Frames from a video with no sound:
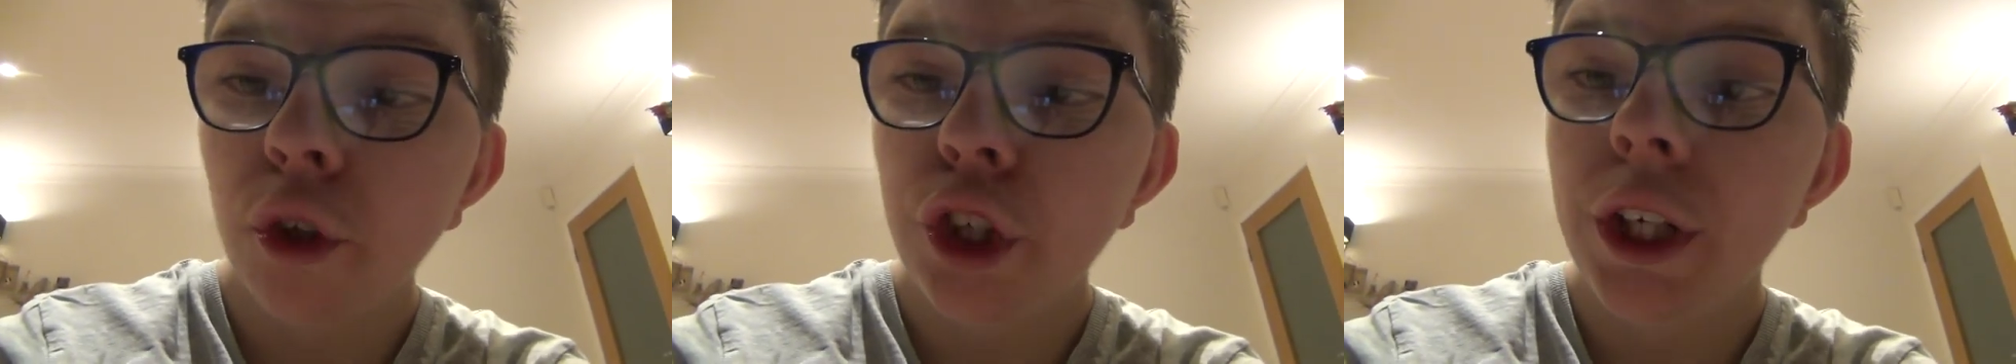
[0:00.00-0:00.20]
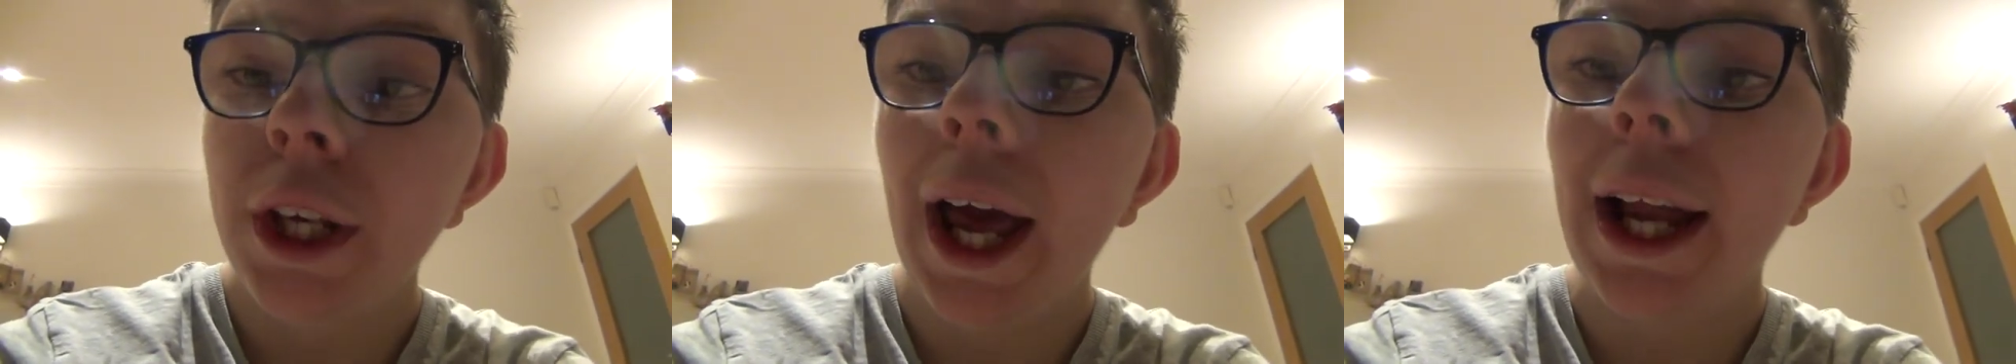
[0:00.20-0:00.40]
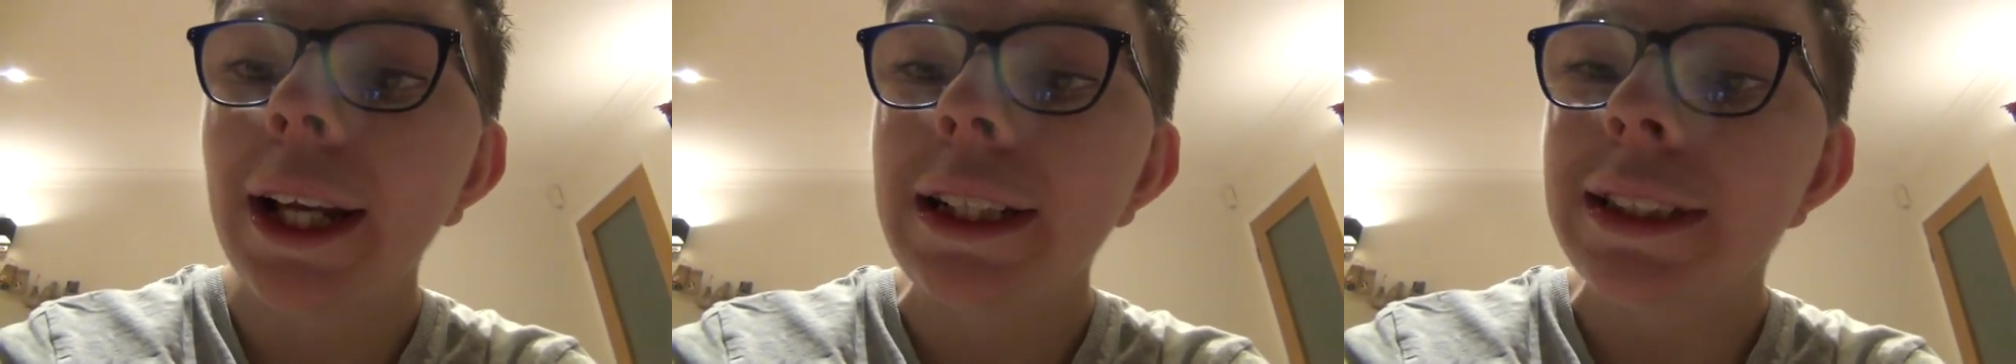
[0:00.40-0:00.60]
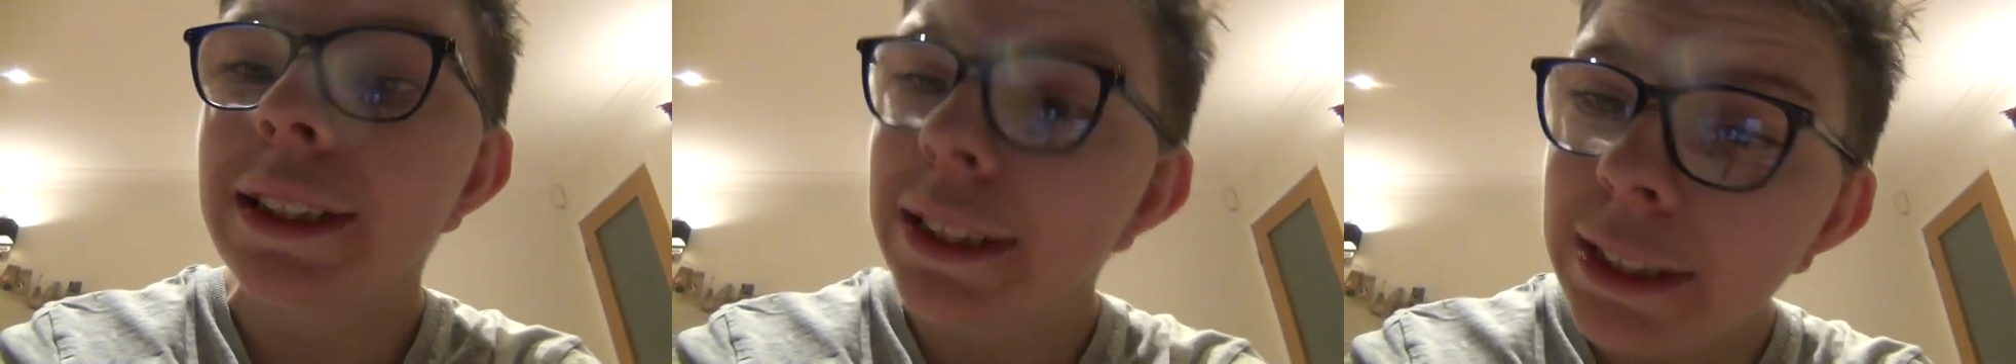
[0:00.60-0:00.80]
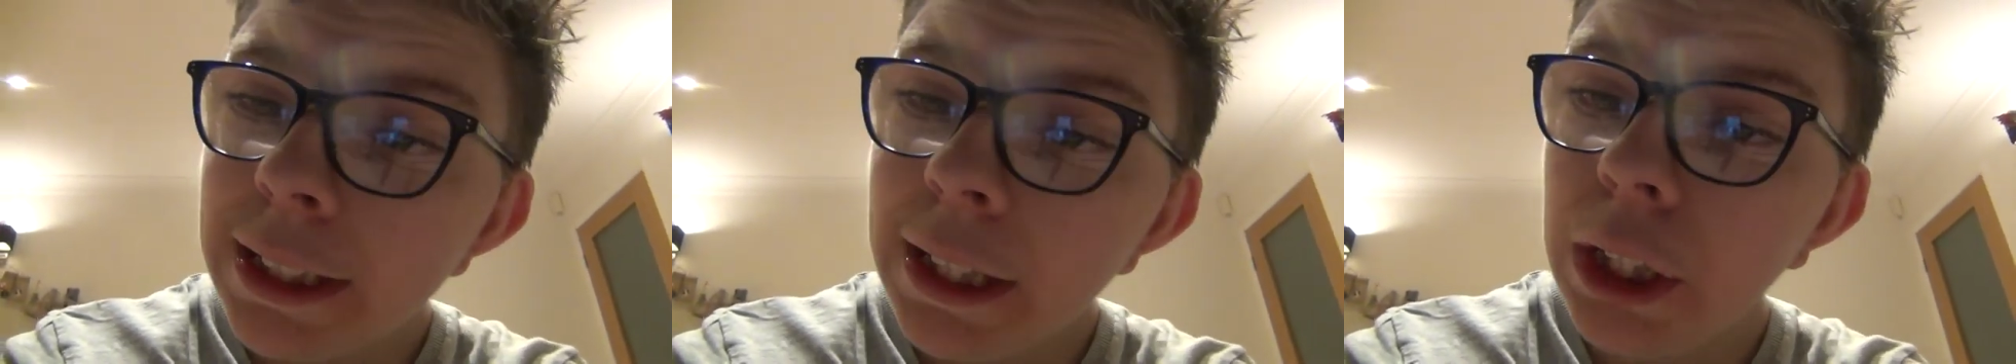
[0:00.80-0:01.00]
watching, and I'll
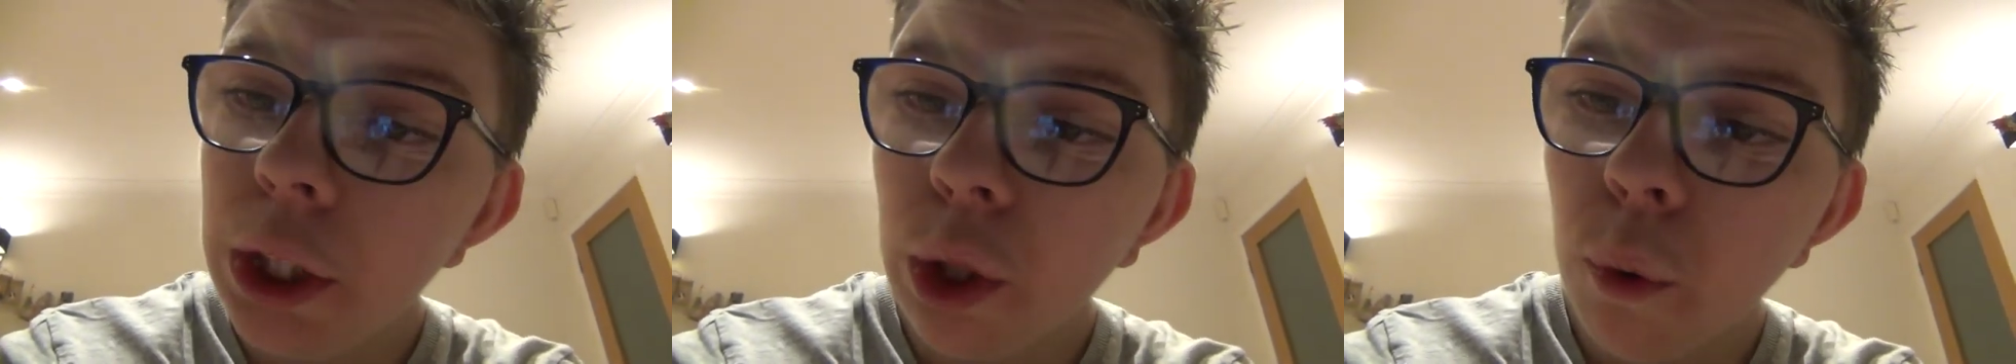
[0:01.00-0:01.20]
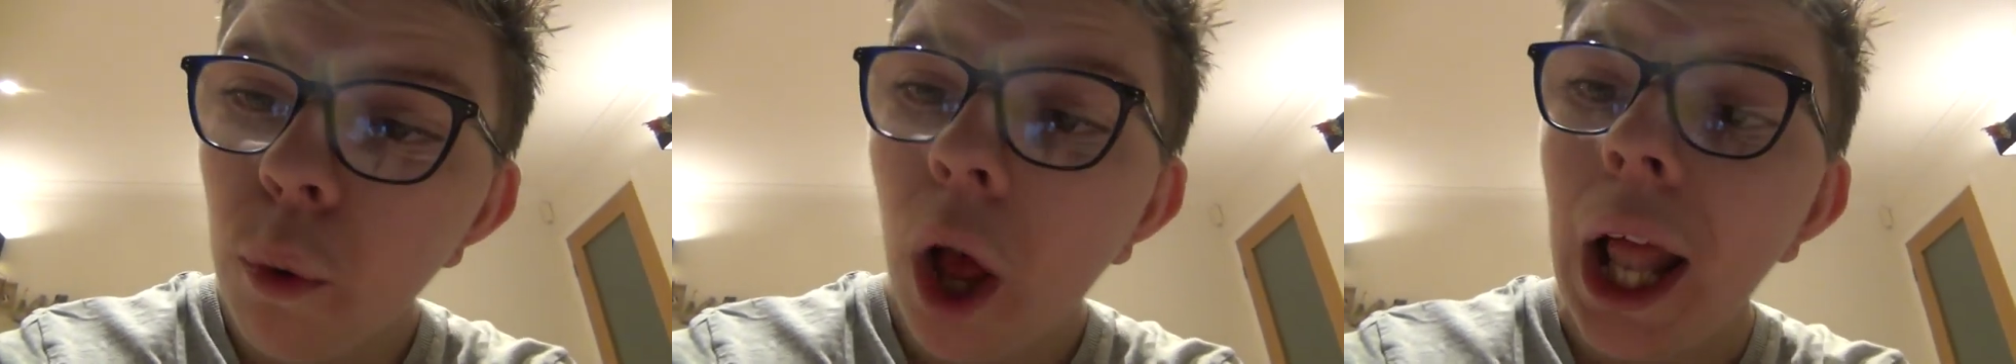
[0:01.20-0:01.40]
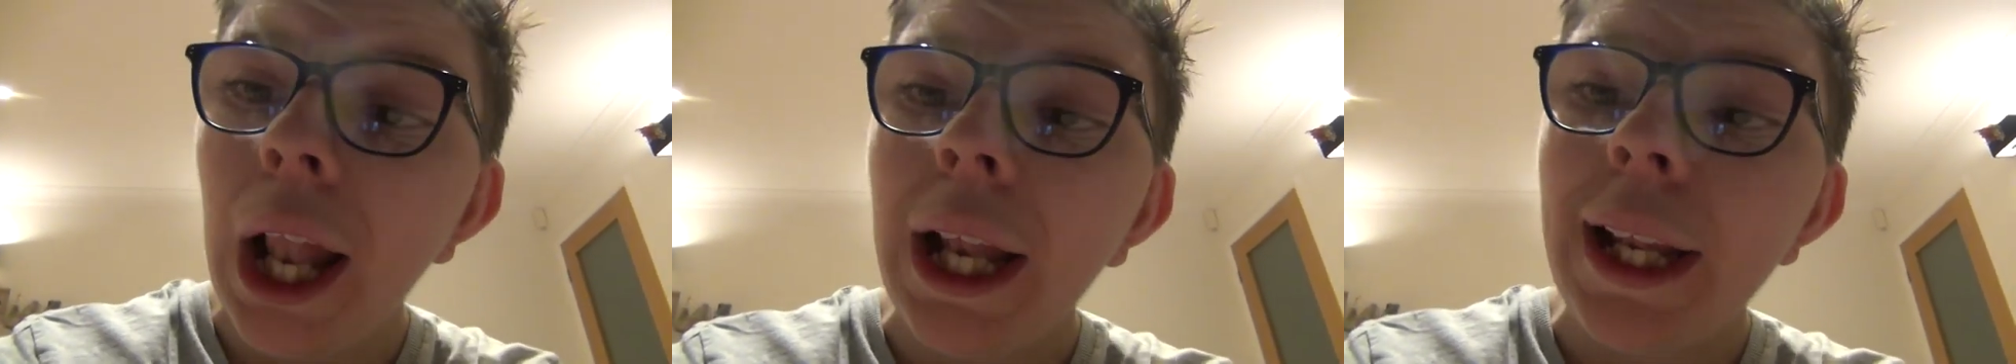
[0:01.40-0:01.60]
see you